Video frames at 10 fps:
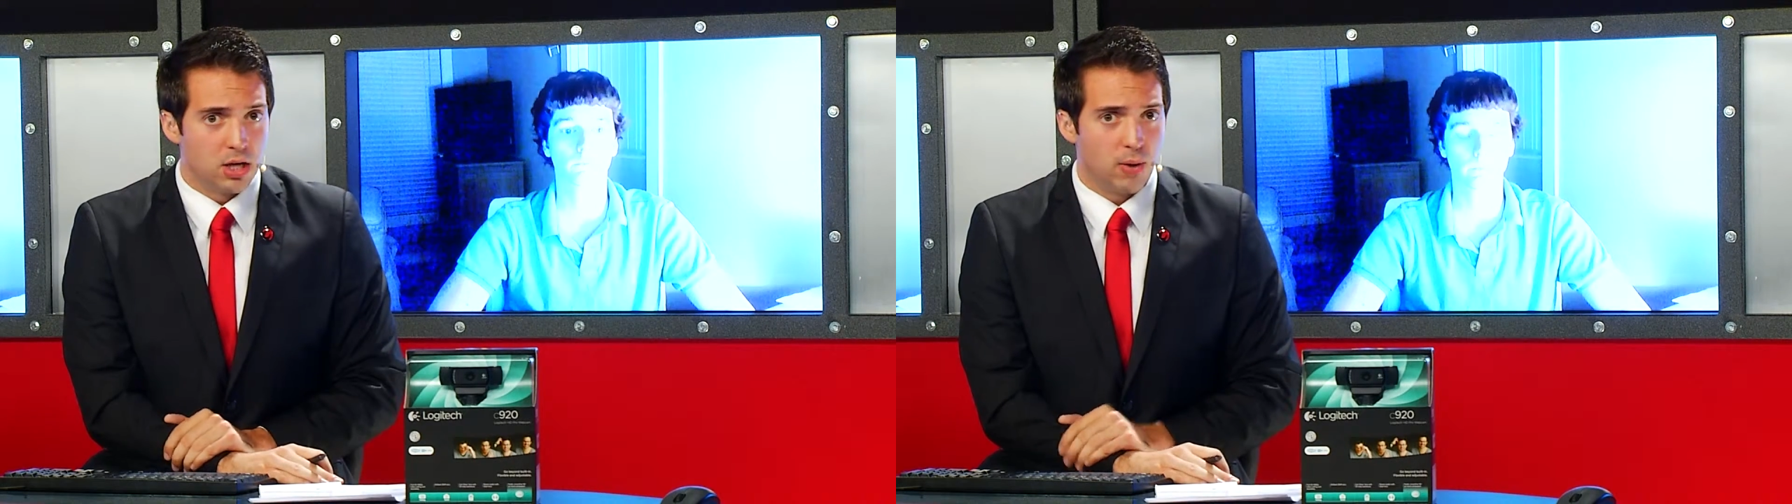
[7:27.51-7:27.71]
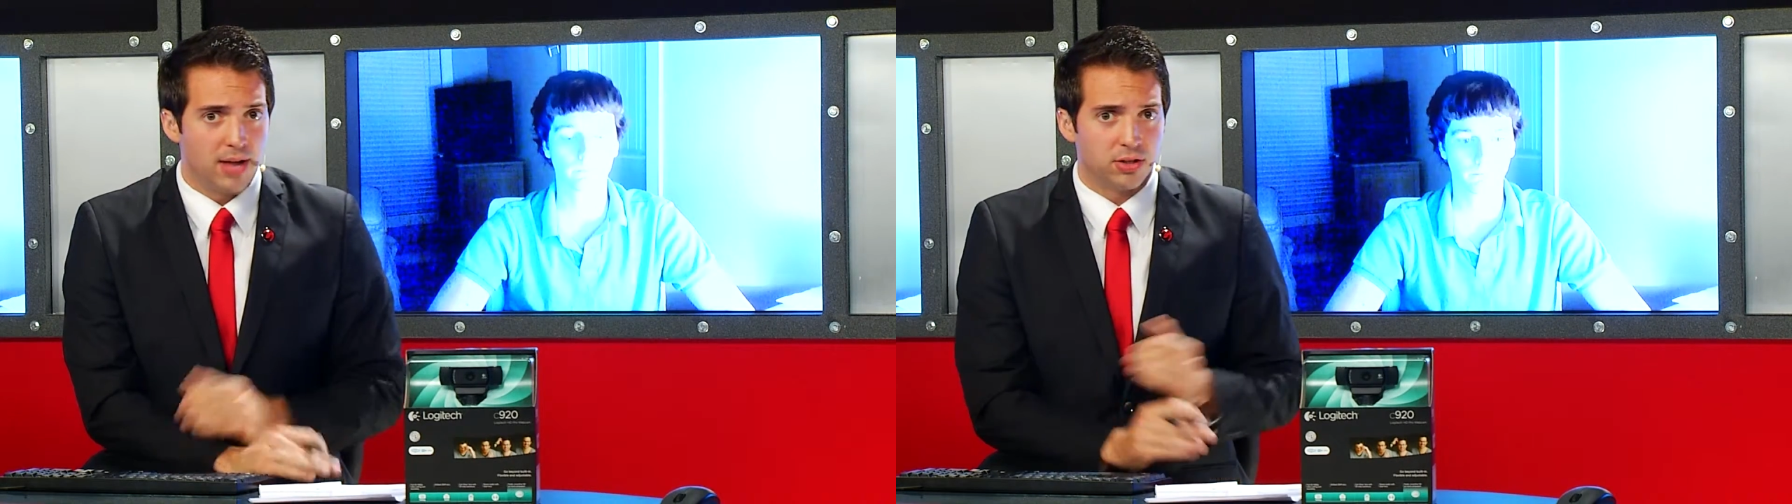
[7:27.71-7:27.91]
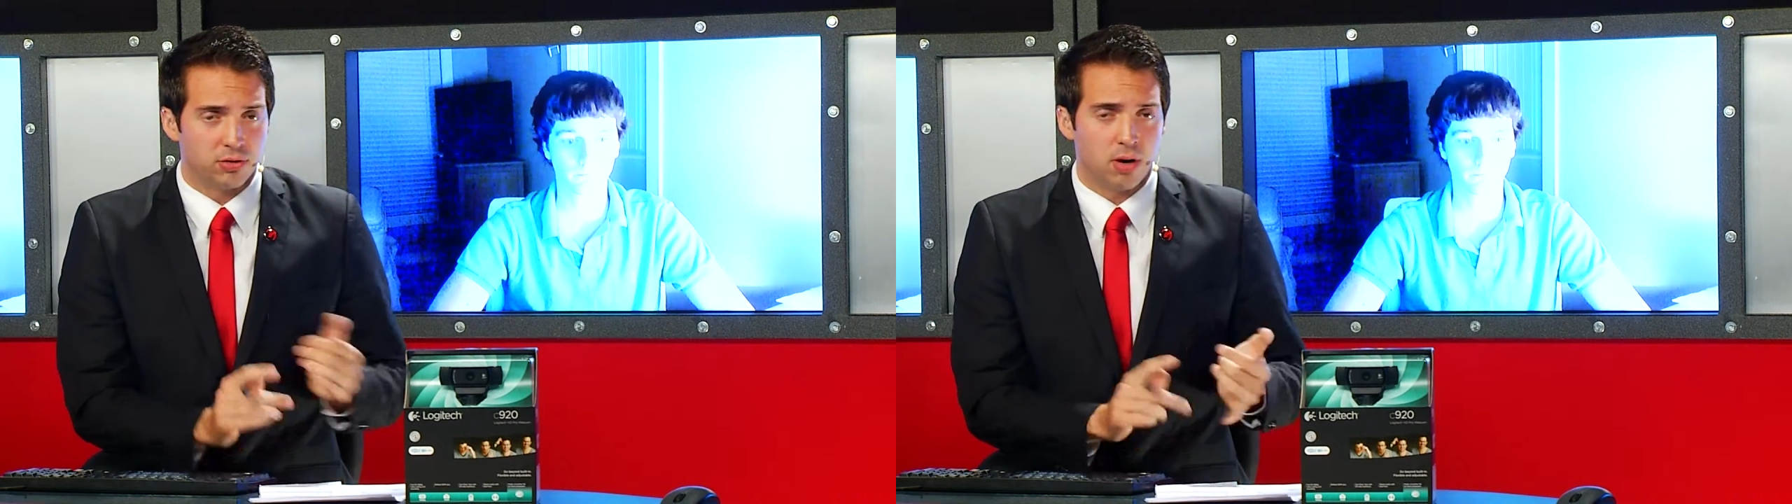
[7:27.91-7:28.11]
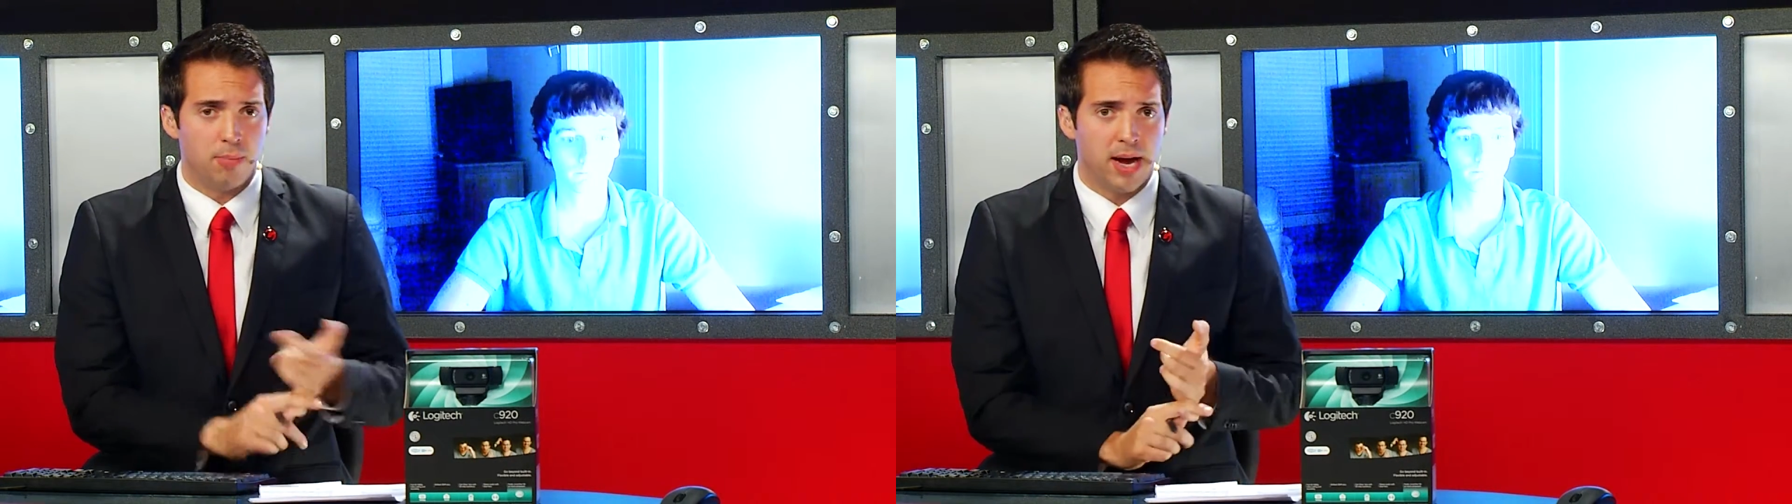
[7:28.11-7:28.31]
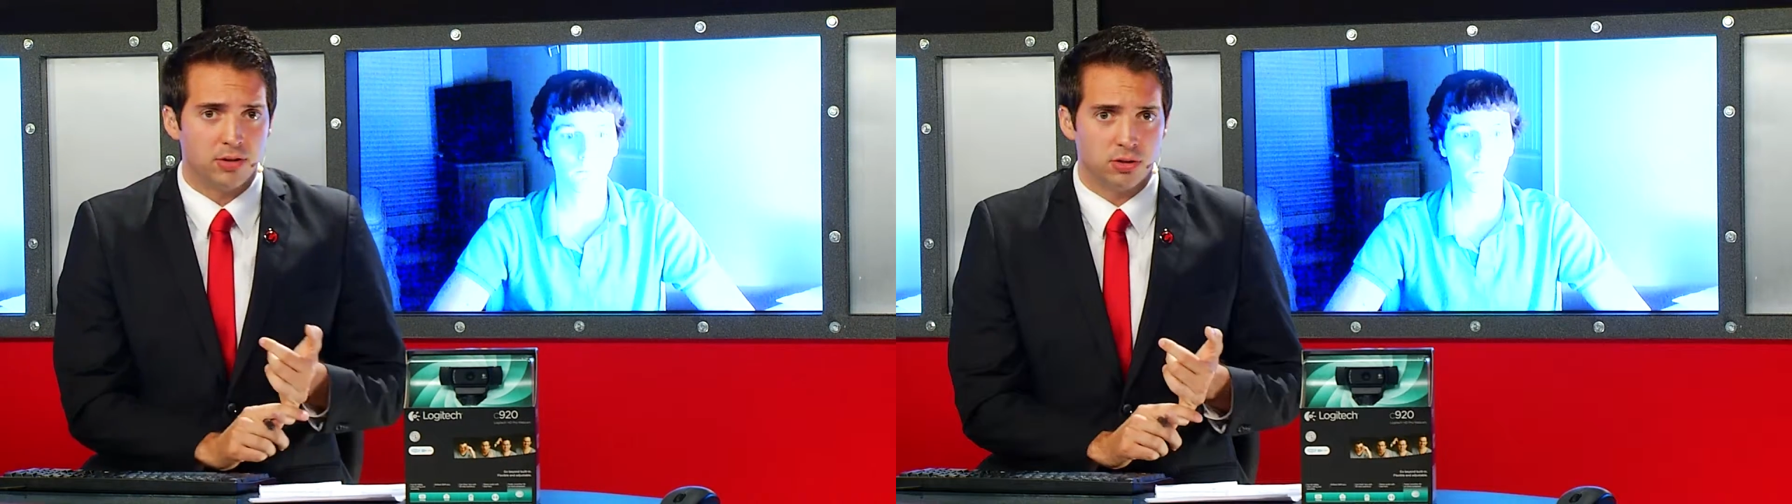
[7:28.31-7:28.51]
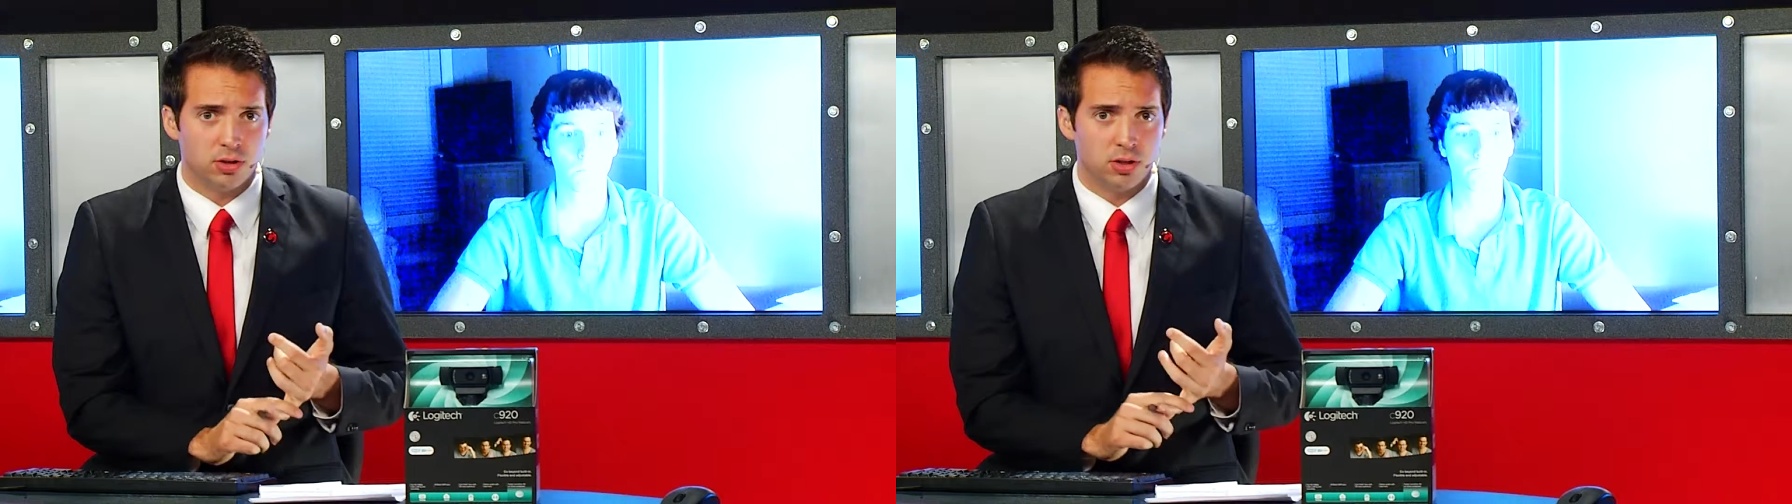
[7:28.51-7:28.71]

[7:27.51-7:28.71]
You had the Strumpanzer